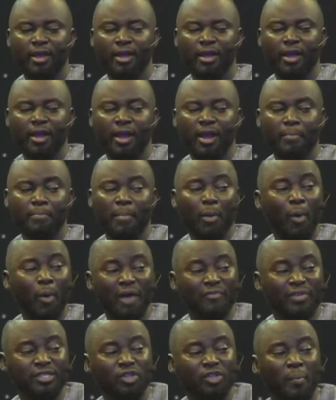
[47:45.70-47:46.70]
My wife
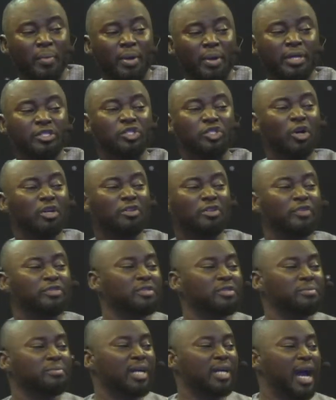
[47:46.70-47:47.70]
has not been in church for some
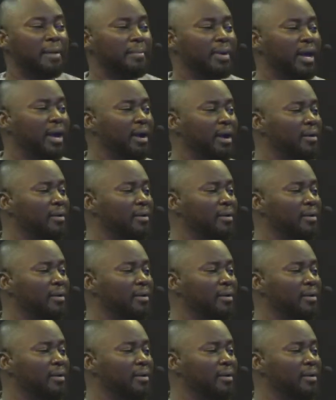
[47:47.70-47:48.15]
time now.